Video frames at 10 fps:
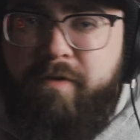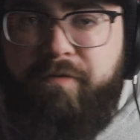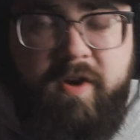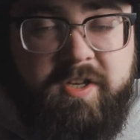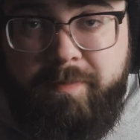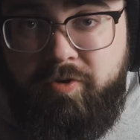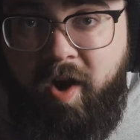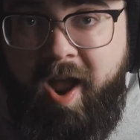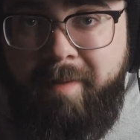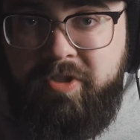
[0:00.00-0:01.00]
Feel free to
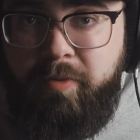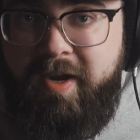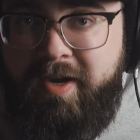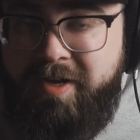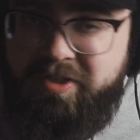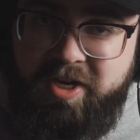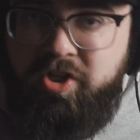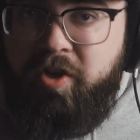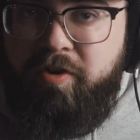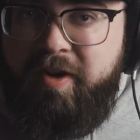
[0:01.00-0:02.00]
subscribe so we can see
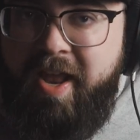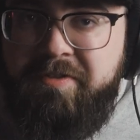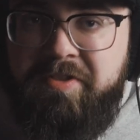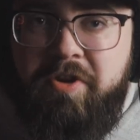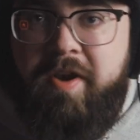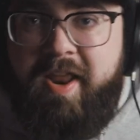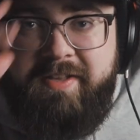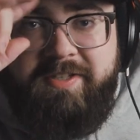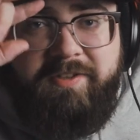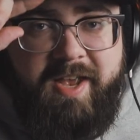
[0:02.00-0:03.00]
each other again soon,
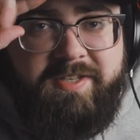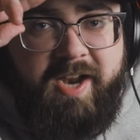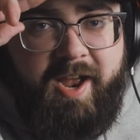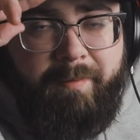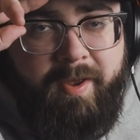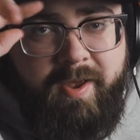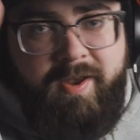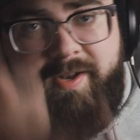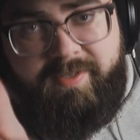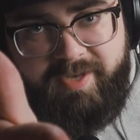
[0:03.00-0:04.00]
and until next time,
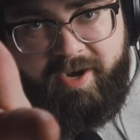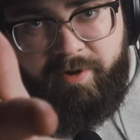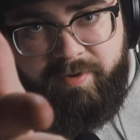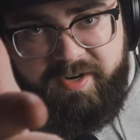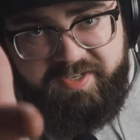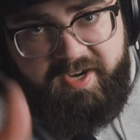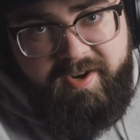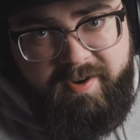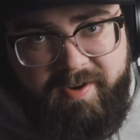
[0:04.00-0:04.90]
take her easy.